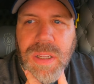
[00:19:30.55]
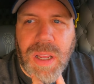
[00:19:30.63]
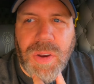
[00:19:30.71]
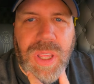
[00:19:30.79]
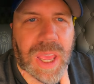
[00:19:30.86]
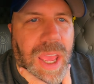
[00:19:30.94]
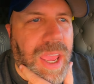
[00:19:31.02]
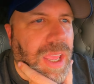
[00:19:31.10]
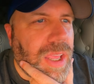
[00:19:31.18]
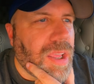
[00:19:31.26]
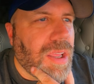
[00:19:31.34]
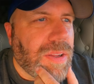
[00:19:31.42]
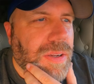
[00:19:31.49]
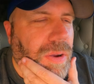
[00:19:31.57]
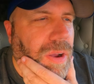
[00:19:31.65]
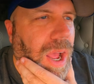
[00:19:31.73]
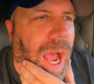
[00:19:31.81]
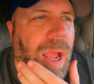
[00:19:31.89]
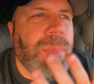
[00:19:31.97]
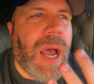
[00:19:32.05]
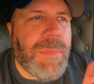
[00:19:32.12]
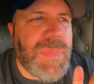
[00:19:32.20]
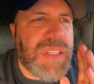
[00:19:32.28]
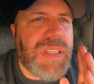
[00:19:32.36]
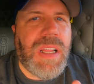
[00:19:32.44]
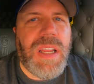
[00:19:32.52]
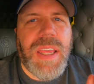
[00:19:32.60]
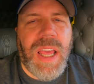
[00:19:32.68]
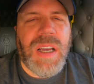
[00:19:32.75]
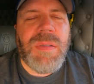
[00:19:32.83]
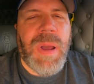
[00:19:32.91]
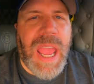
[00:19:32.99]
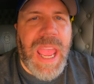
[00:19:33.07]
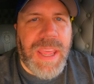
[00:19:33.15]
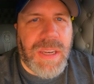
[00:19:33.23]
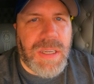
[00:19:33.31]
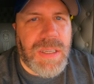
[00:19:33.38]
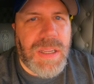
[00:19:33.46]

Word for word: Okay, I'm still a young man.